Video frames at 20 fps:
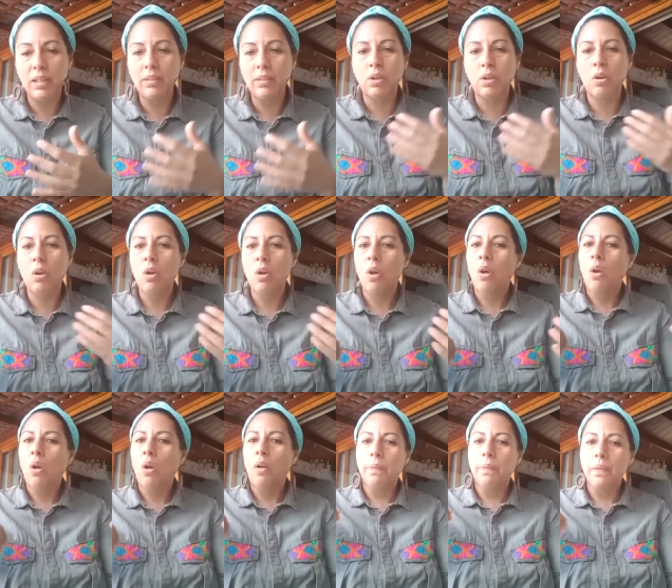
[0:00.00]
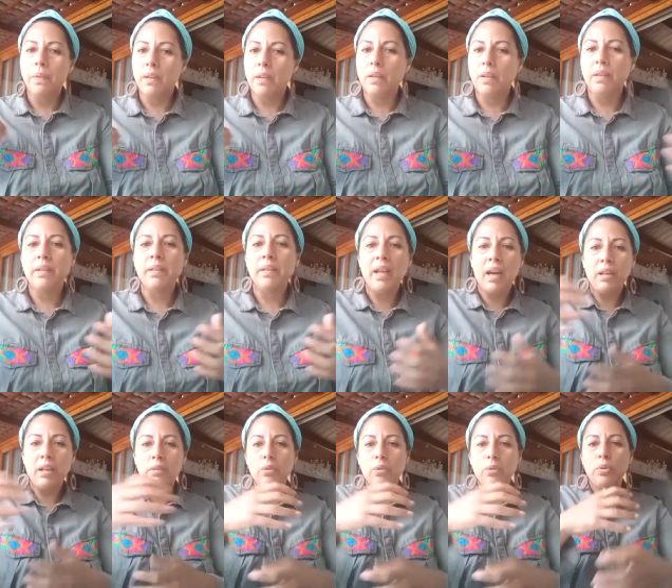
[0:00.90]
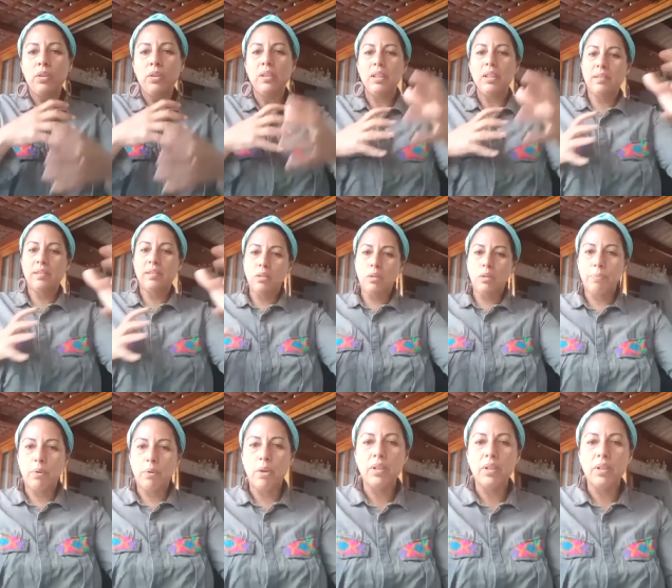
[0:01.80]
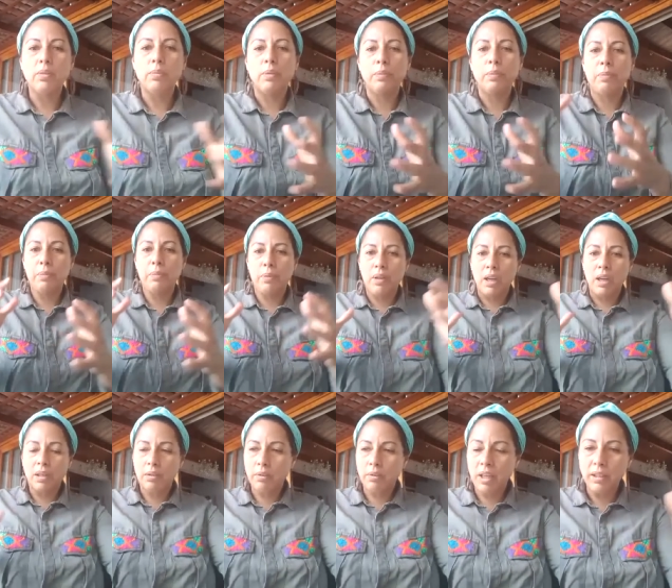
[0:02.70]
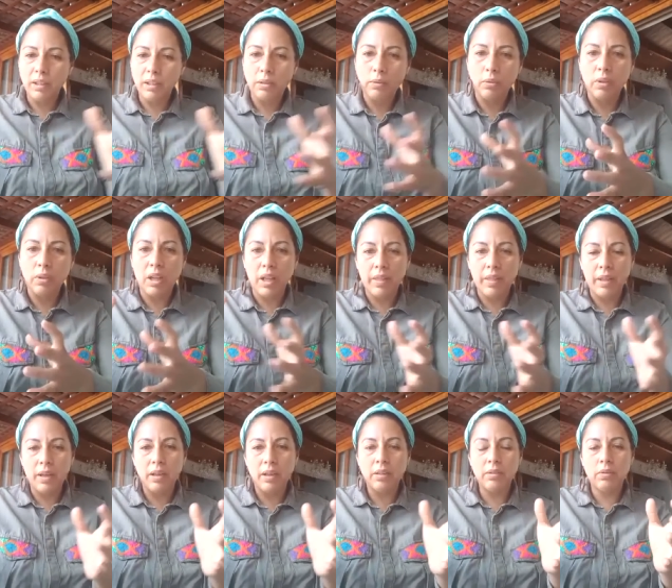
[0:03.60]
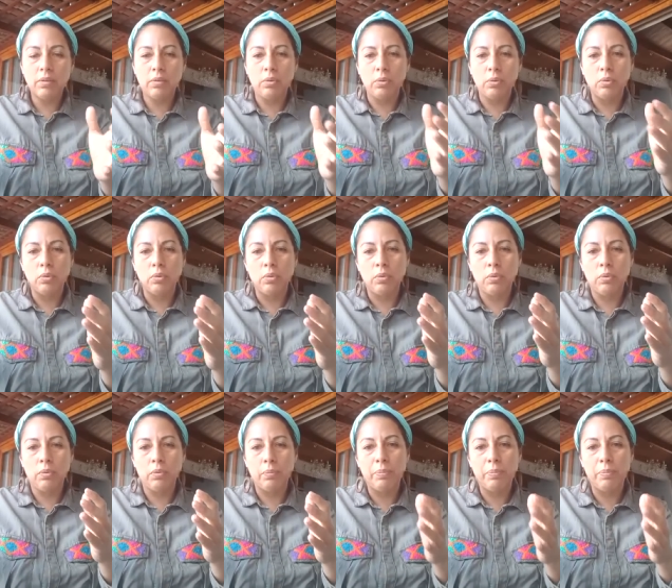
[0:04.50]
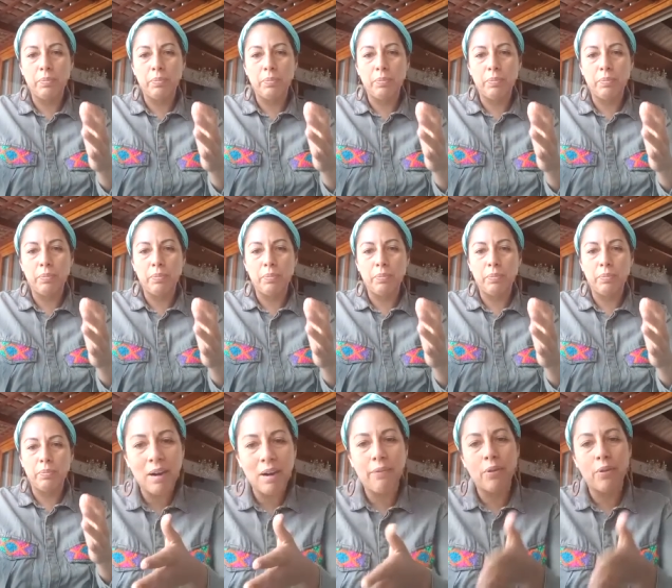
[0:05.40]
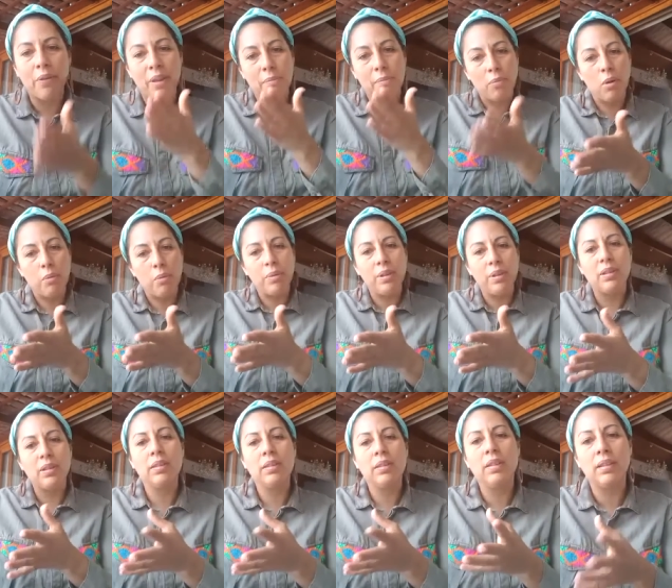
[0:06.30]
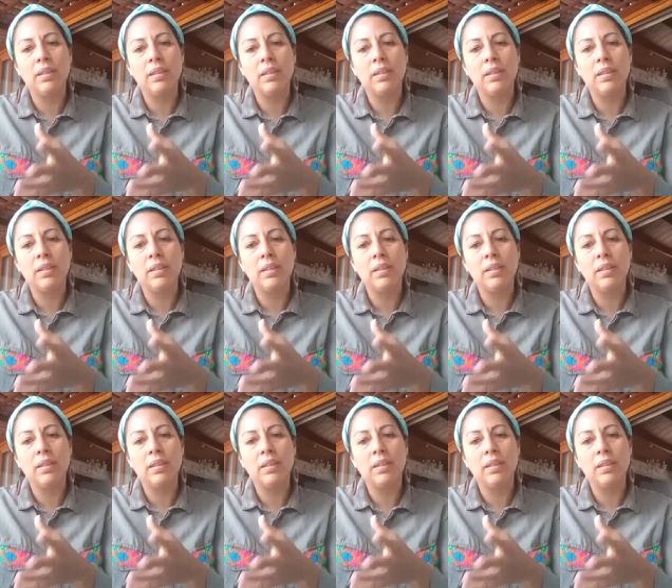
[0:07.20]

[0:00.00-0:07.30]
So they are doing this kind of project with people are creating together to be prepared for the moment that